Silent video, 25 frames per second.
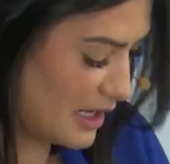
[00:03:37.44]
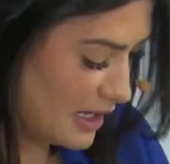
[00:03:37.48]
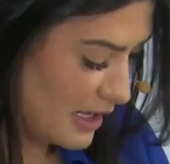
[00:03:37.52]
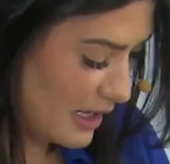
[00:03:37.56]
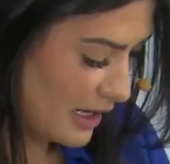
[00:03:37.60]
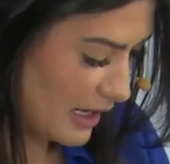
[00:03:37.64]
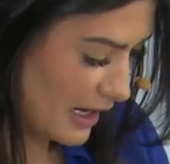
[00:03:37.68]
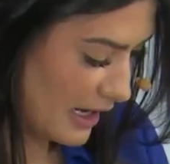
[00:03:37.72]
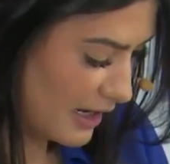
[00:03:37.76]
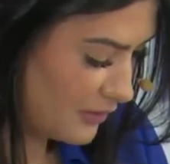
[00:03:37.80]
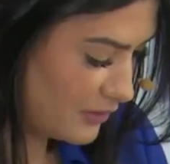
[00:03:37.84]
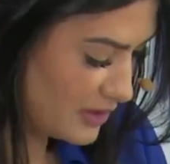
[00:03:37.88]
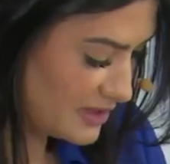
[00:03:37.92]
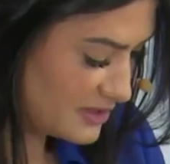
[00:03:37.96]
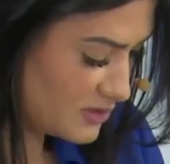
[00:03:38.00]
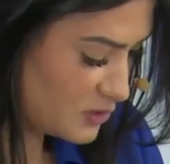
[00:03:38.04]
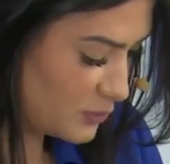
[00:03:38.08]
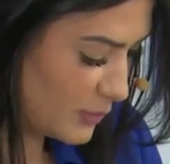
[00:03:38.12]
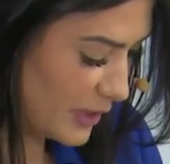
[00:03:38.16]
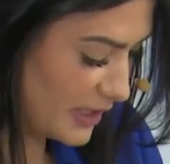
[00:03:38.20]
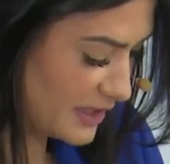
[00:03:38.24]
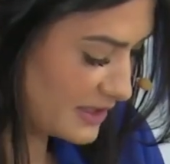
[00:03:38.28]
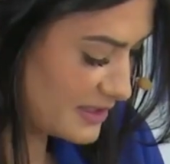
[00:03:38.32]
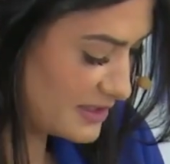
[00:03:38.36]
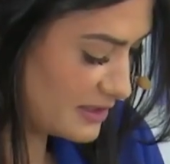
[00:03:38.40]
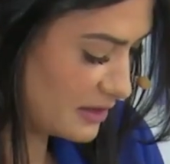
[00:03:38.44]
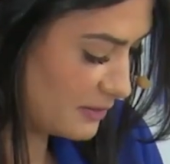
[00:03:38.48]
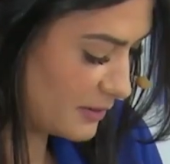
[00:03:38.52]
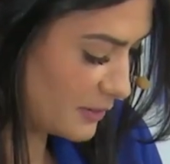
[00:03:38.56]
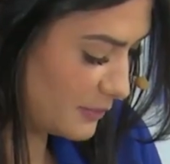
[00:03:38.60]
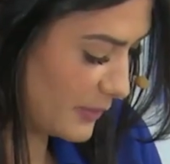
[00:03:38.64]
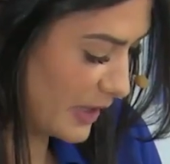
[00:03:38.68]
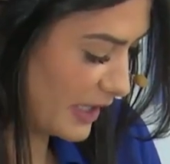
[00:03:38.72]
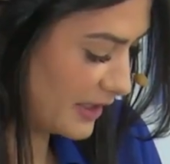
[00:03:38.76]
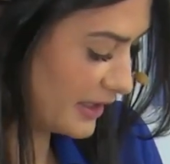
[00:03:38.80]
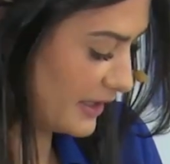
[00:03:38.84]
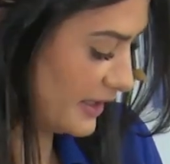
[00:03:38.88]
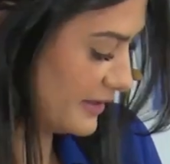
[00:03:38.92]
how has Dubai Islamic
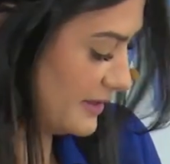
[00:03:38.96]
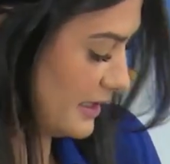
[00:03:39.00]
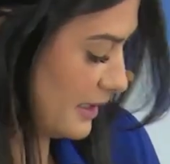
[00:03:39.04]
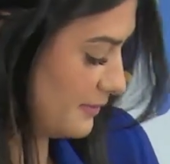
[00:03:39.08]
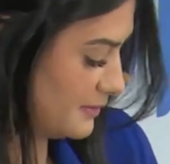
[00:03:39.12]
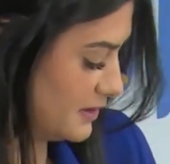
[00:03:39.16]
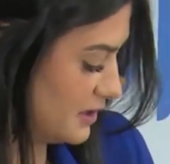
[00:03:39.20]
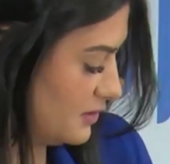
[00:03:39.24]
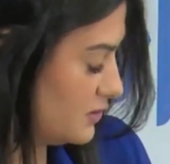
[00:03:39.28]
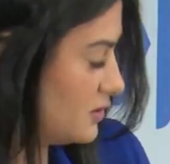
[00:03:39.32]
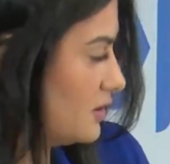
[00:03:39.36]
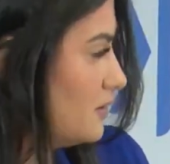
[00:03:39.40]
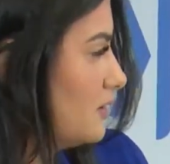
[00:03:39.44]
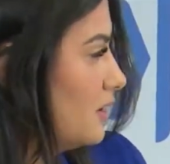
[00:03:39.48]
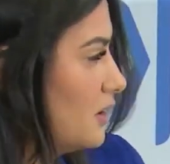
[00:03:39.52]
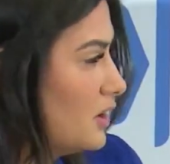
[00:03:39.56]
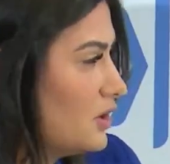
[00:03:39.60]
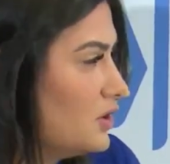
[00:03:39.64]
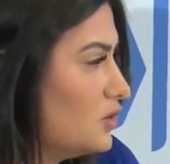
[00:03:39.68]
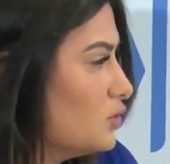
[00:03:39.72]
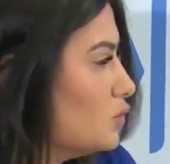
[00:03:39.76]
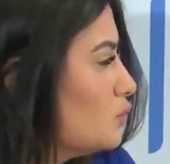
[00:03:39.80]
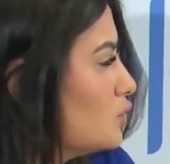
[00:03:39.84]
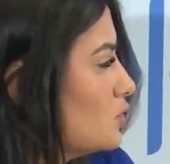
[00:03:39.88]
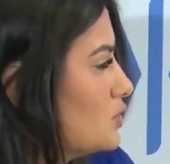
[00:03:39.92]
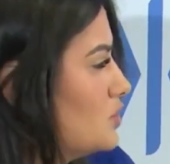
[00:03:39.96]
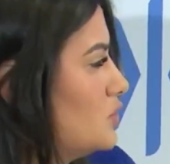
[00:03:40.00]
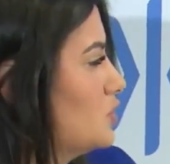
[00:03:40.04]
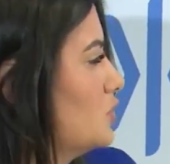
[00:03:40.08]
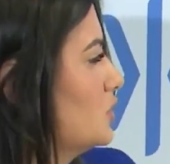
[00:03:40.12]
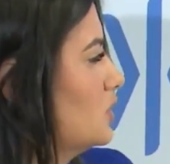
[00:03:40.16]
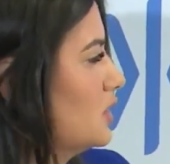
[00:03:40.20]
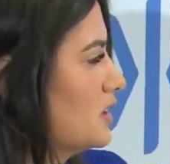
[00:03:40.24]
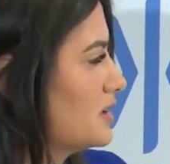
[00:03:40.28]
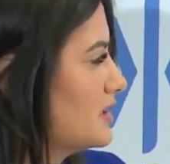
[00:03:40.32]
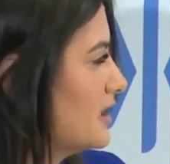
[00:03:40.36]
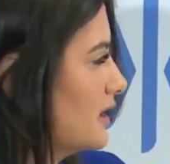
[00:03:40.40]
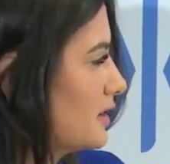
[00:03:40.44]
Bank adapted to the huge
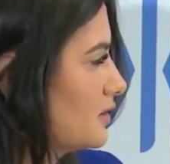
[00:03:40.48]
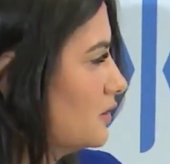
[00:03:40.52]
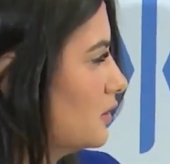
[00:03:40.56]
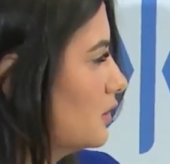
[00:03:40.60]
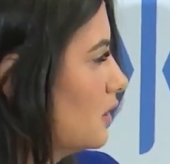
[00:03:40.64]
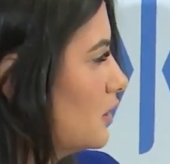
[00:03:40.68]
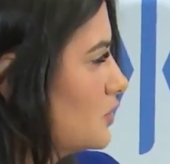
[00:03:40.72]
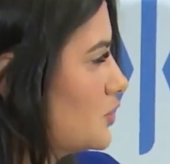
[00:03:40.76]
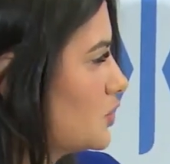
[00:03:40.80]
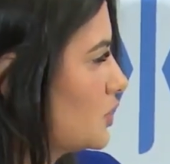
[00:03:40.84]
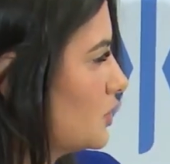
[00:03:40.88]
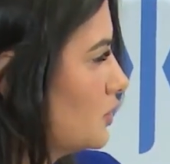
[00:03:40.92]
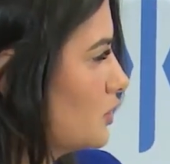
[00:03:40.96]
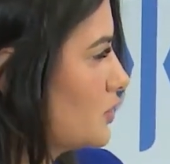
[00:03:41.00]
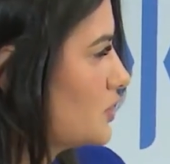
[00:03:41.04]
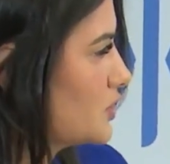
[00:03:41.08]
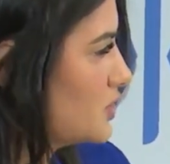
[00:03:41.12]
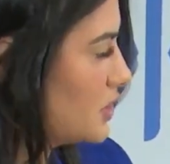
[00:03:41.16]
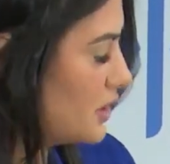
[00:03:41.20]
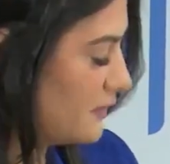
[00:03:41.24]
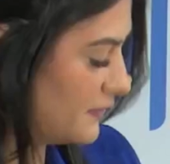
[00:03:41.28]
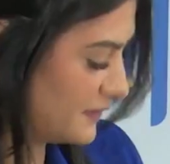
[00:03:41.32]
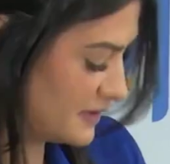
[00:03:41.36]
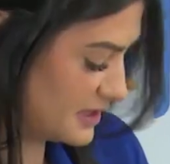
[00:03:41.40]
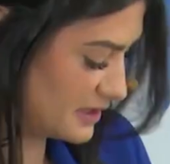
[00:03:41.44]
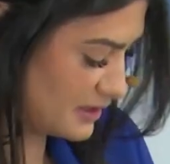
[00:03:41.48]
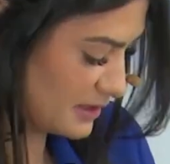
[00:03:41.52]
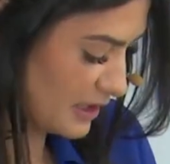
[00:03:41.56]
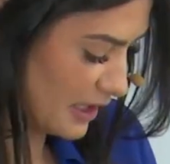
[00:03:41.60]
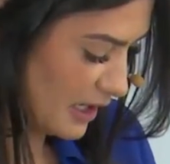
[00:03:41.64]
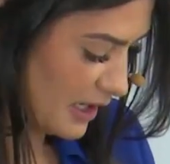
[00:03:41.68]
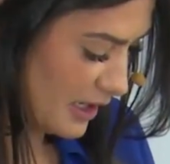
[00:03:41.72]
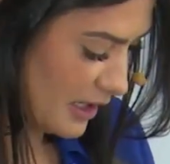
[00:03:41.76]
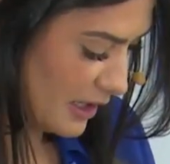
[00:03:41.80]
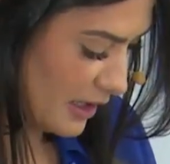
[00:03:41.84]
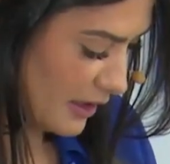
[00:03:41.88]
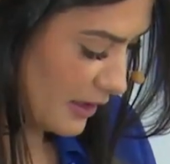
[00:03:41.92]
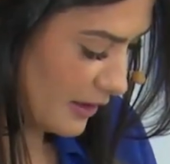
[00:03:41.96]
technological shifts
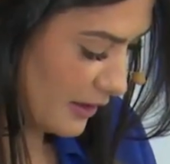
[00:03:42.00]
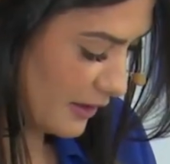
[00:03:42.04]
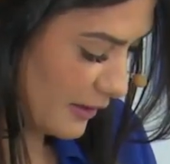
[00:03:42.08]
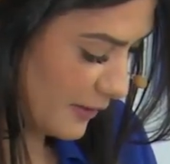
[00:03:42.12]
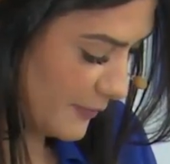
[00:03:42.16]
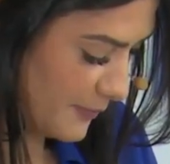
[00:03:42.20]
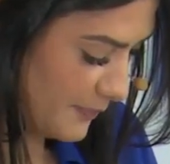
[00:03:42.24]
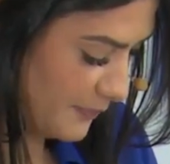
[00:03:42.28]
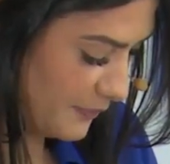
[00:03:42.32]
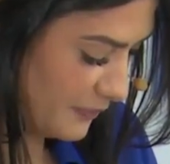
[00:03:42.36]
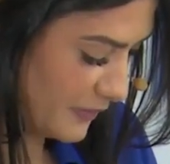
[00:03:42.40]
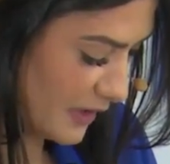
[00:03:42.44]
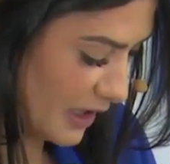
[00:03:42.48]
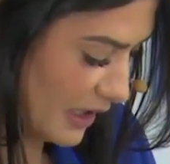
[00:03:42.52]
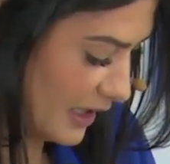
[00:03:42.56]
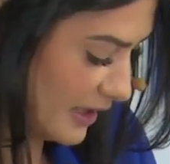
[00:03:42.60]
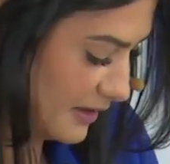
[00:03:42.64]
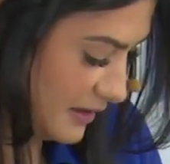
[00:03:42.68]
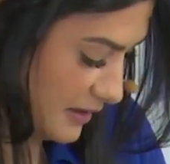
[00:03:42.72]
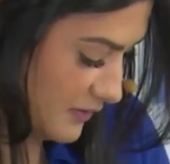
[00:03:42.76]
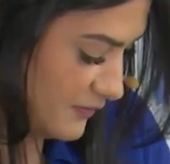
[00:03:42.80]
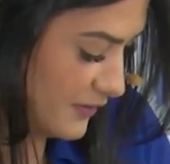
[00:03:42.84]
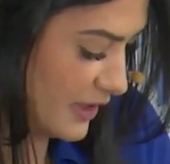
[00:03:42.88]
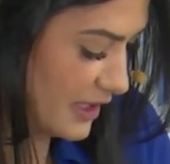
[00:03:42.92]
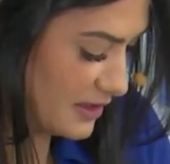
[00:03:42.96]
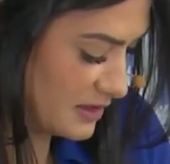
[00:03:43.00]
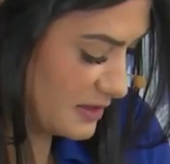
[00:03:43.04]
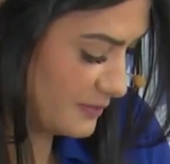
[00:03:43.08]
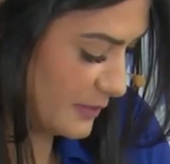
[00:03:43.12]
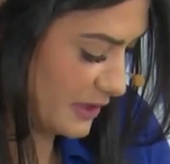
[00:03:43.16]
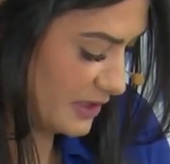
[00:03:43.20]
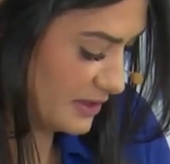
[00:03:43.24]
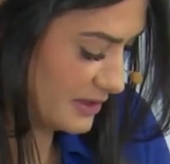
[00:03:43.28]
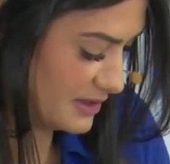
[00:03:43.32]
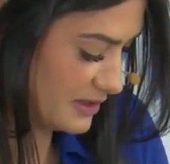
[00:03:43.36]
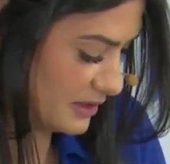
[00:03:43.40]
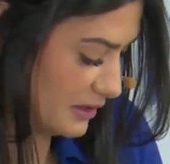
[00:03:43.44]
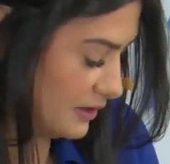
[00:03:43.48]
and
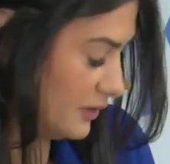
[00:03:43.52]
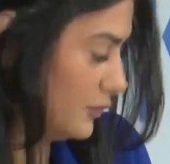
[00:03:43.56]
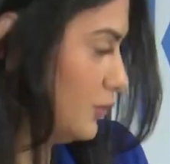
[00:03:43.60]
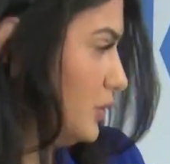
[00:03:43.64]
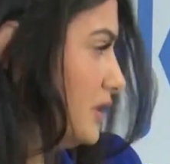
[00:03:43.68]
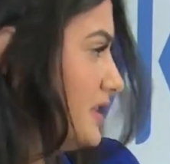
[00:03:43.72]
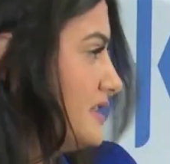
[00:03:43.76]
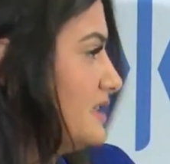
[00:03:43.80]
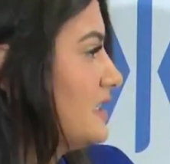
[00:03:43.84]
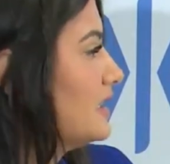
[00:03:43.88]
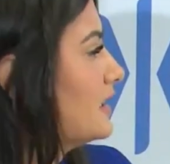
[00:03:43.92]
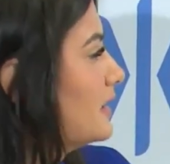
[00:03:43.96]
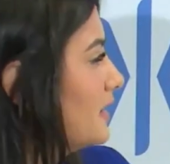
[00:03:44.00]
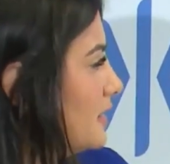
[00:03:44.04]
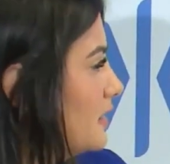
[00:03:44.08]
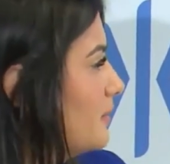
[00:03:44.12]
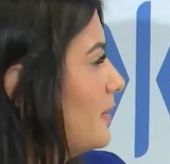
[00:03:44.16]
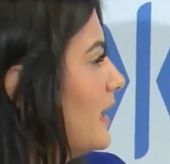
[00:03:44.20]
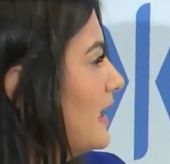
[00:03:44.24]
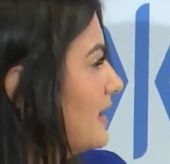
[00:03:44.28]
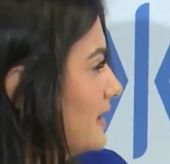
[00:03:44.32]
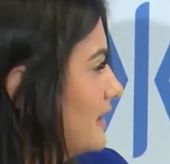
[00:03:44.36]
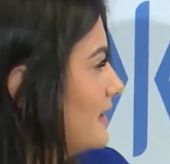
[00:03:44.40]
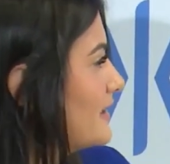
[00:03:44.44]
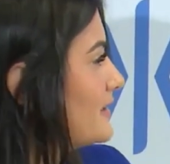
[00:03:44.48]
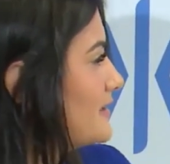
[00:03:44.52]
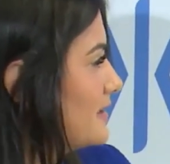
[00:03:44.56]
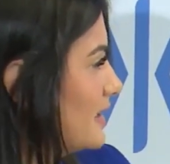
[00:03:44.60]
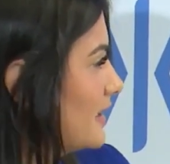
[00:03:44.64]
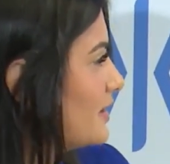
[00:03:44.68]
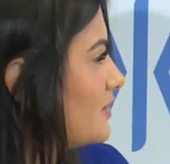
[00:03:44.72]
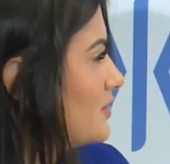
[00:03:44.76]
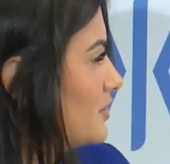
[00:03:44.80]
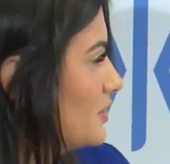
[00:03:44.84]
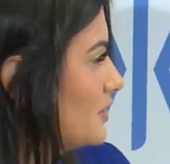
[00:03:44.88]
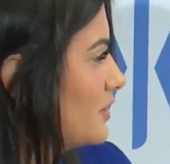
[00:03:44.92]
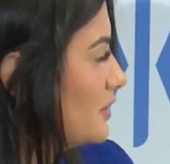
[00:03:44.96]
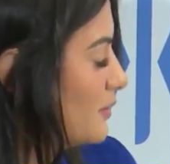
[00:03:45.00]
advancements like we're seeing in the banking
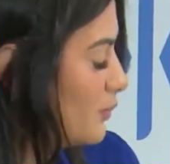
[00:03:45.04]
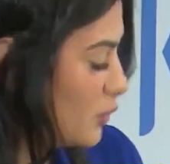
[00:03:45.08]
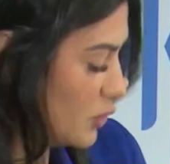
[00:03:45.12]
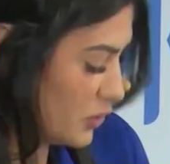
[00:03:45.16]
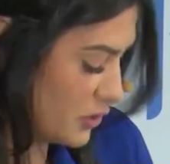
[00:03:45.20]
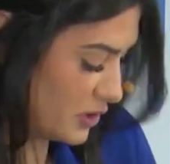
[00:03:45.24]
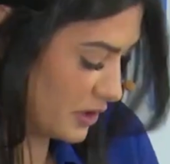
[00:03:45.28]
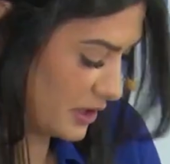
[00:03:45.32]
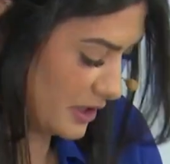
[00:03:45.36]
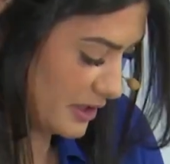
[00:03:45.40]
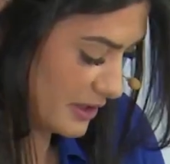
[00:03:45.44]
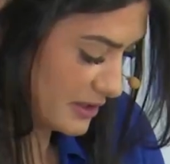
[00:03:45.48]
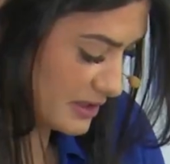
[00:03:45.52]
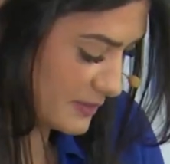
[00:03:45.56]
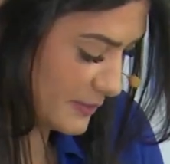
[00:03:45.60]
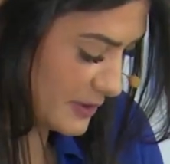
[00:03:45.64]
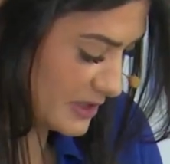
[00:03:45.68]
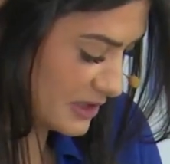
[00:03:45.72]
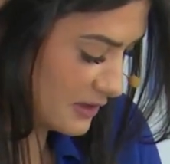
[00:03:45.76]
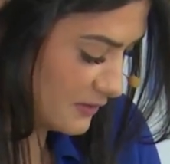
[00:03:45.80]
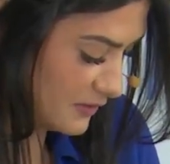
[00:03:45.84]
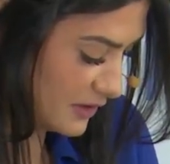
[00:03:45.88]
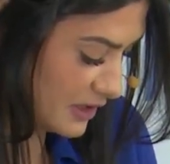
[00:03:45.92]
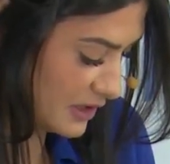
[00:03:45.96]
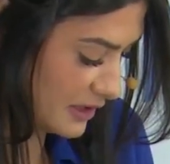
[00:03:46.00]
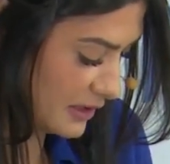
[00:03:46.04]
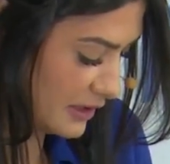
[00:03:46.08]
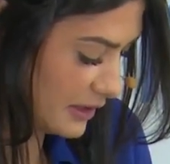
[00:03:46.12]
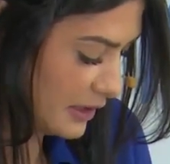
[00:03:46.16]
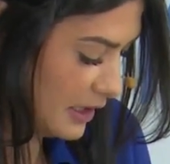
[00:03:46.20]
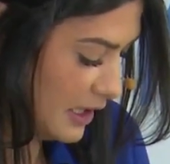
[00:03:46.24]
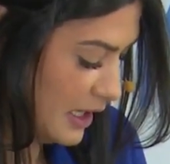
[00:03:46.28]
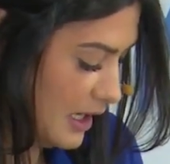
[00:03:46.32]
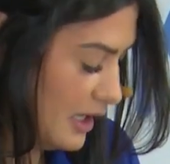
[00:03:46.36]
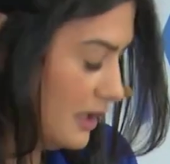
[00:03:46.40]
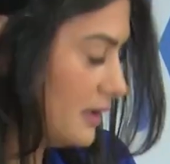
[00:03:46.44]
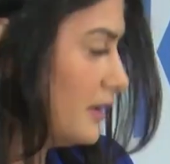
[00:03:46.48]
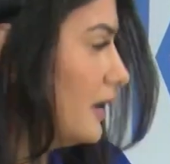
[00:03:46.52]
sector, more specifically
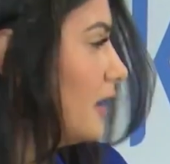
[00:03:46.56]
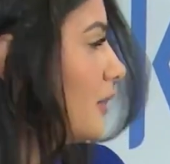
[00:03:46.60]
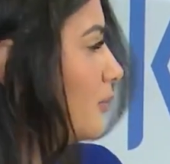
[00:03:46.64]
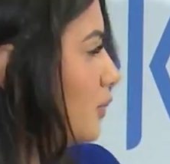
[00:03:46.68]
like